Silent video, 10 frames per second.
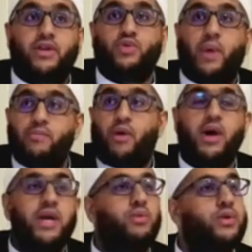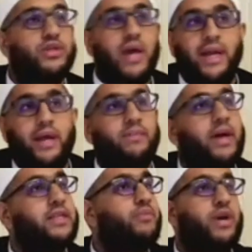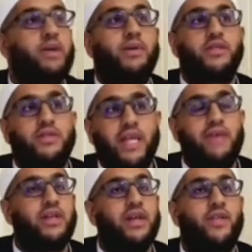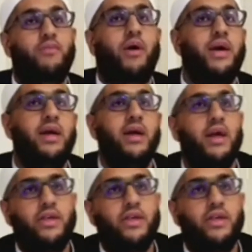There's one party which ends up pretty much enslaving the other party,